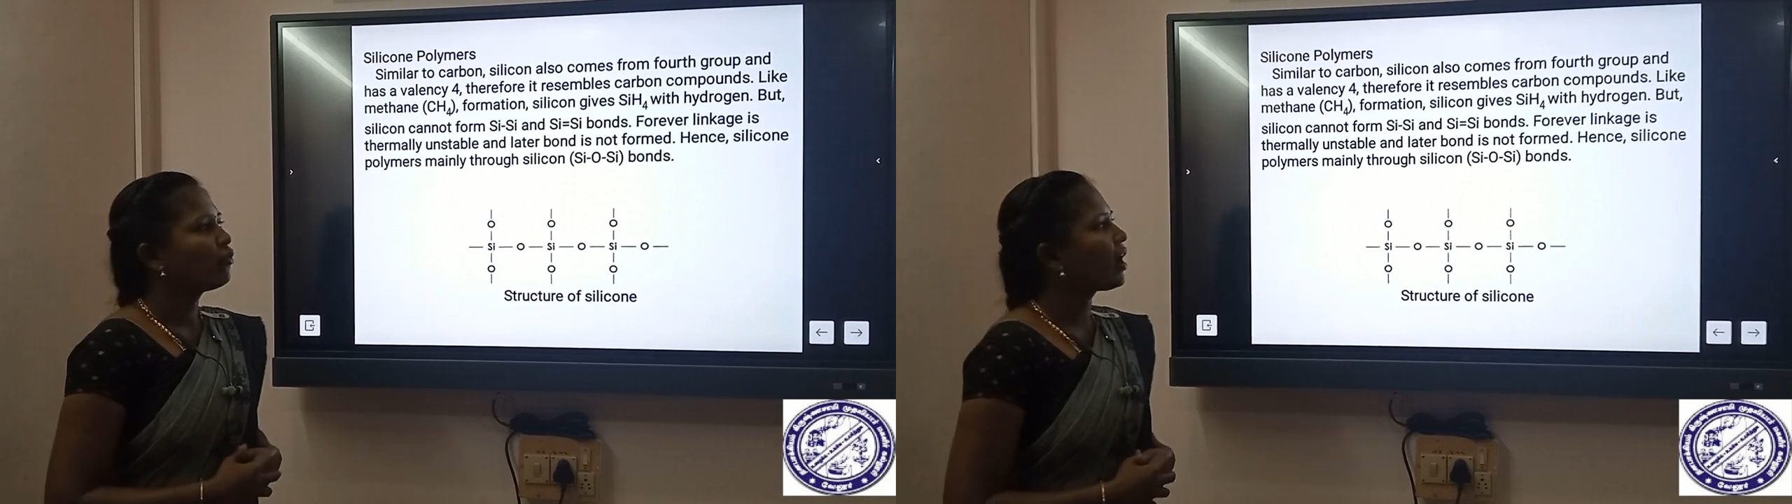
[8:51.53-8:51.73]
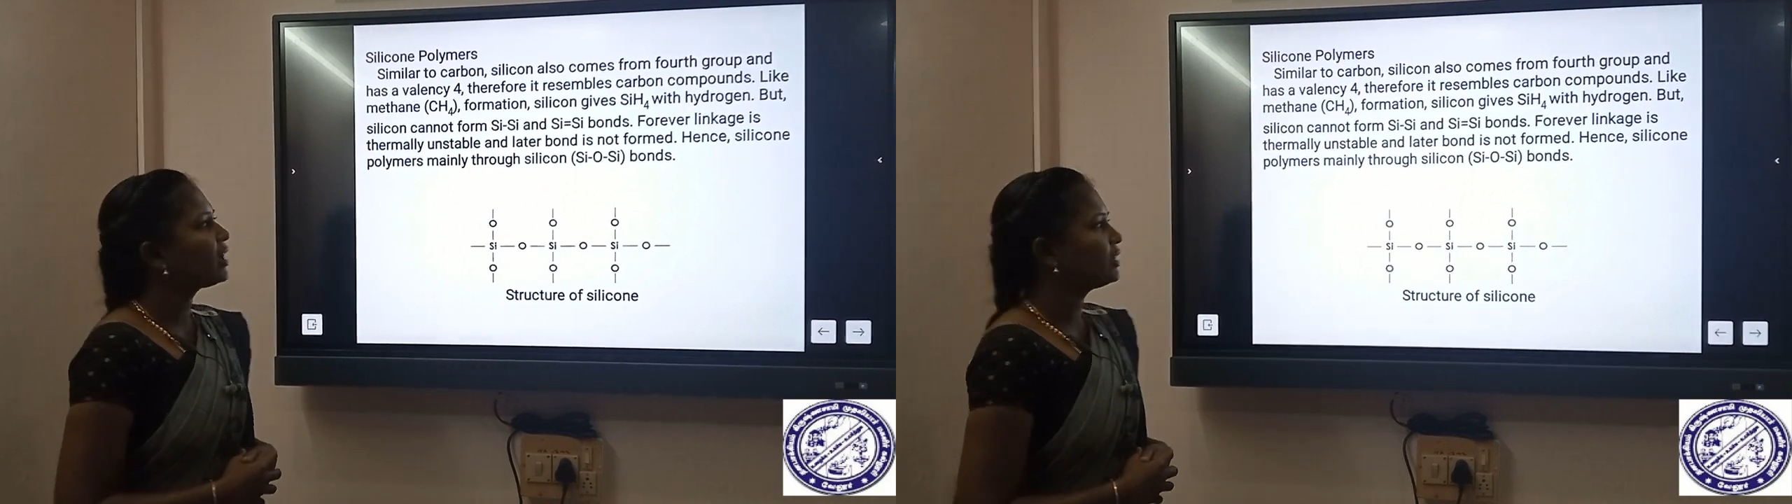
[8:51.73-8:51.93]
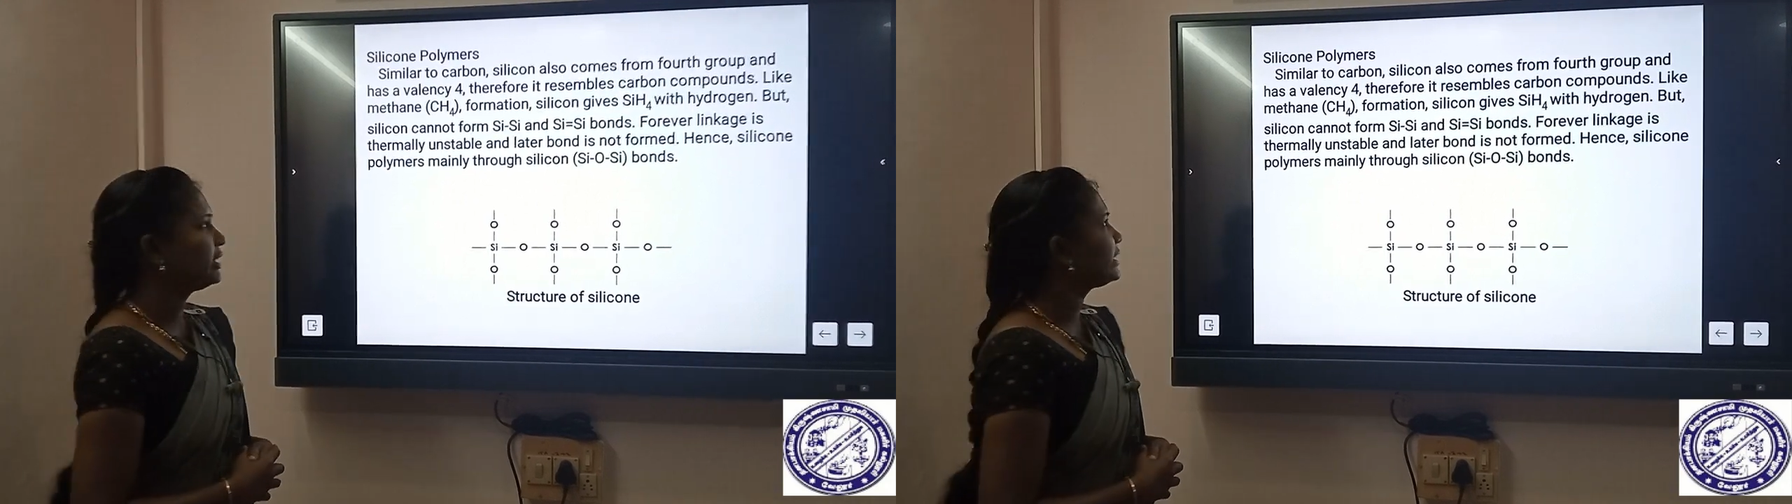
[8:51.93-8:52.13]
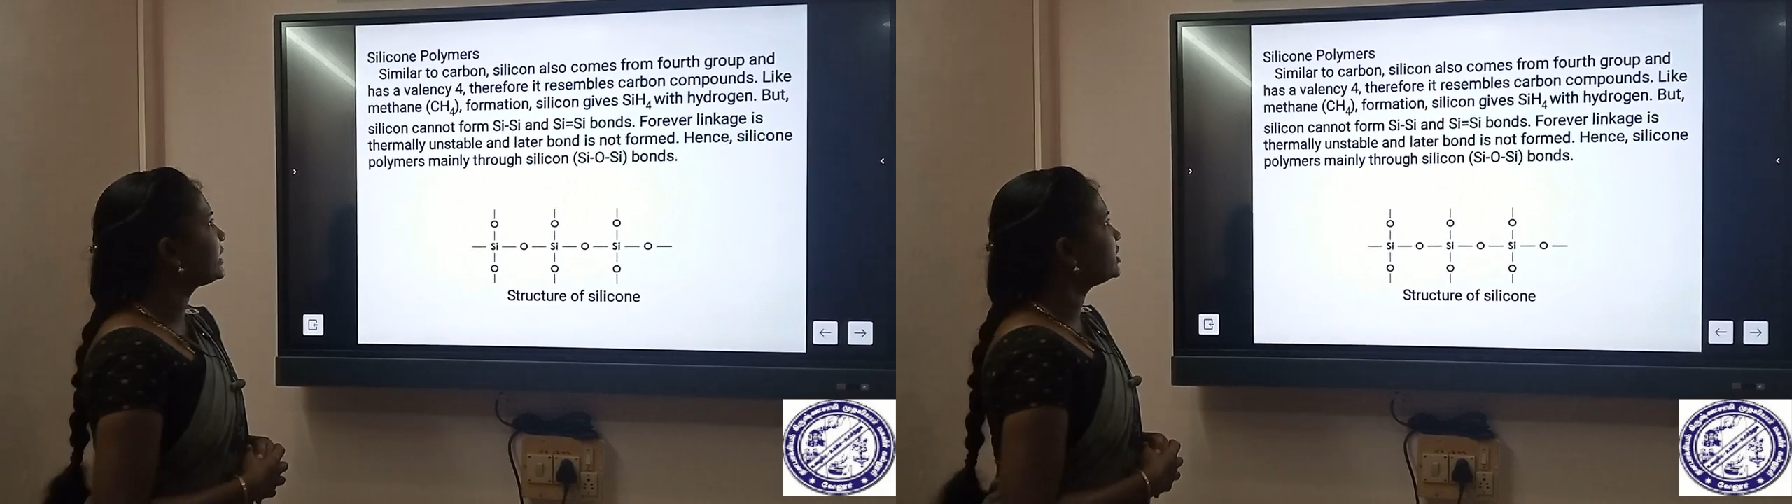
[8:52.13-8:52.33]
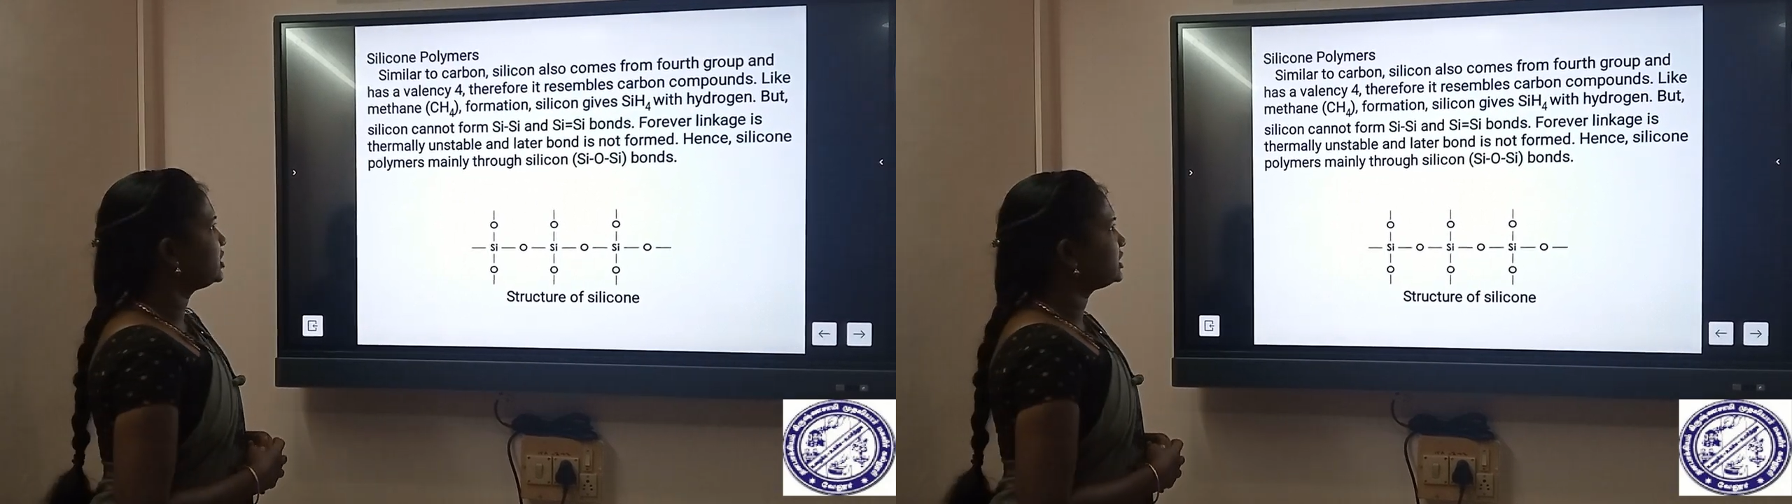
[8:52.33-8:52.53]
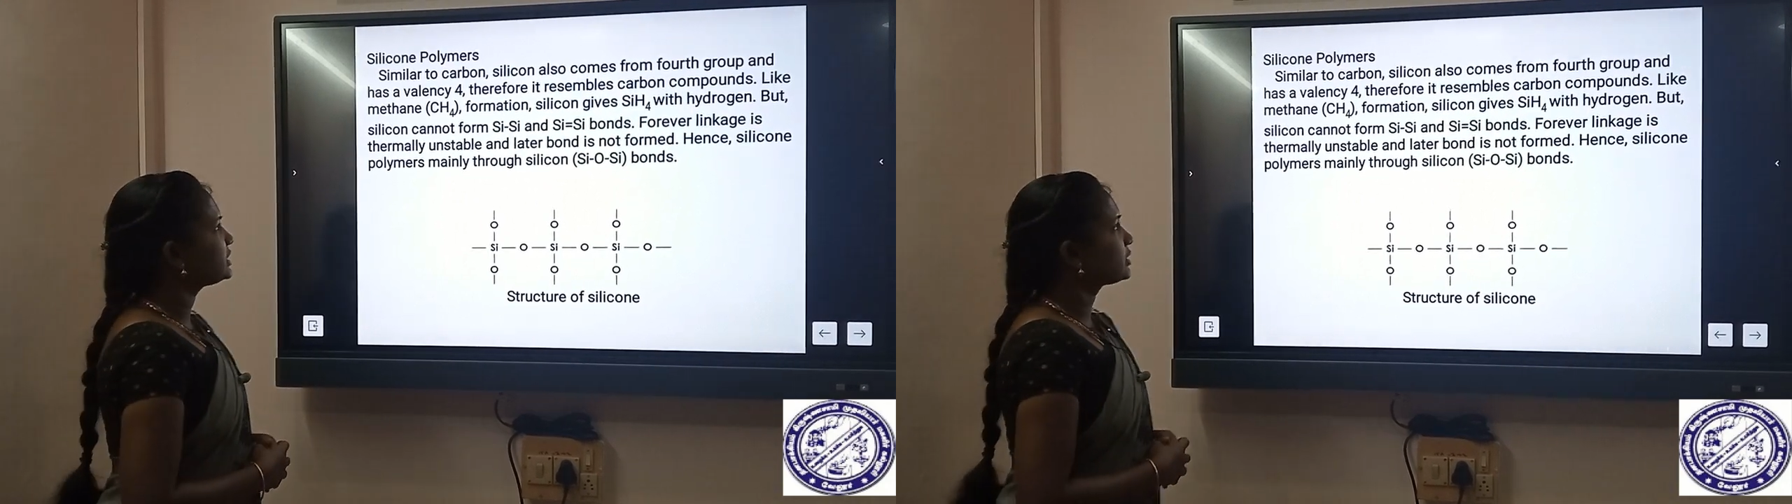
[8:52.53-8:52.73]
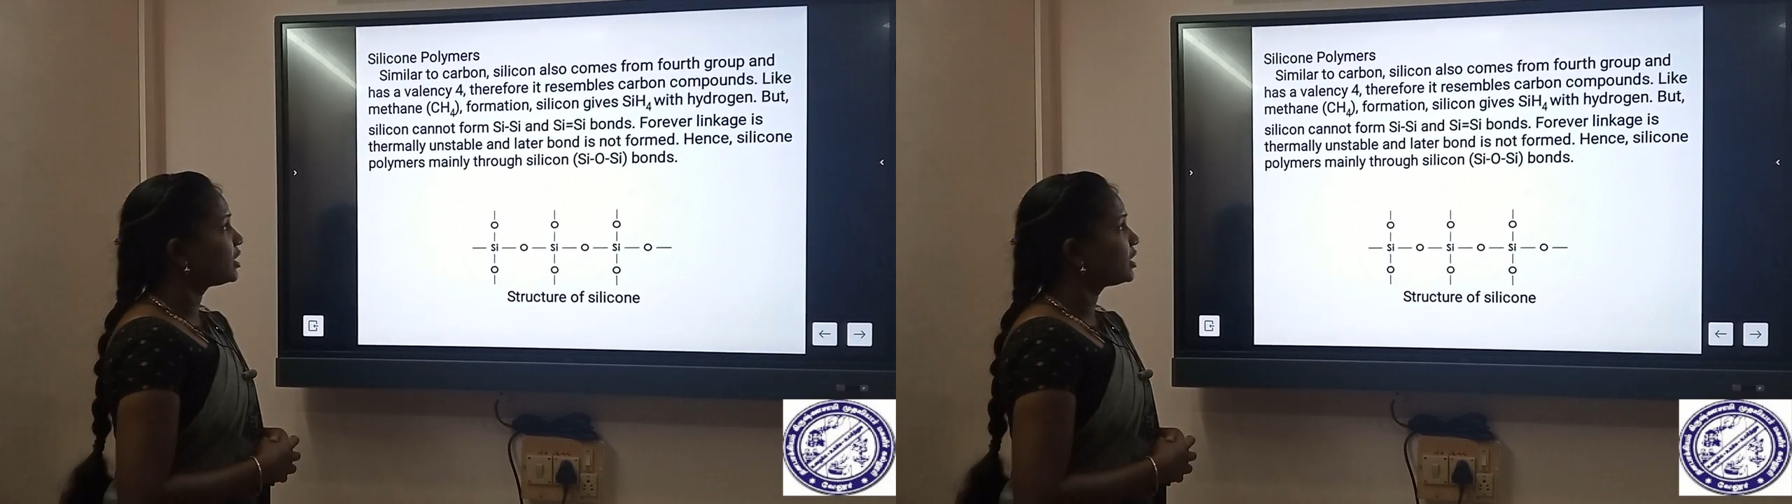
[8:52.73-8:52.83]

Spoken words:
For linkage is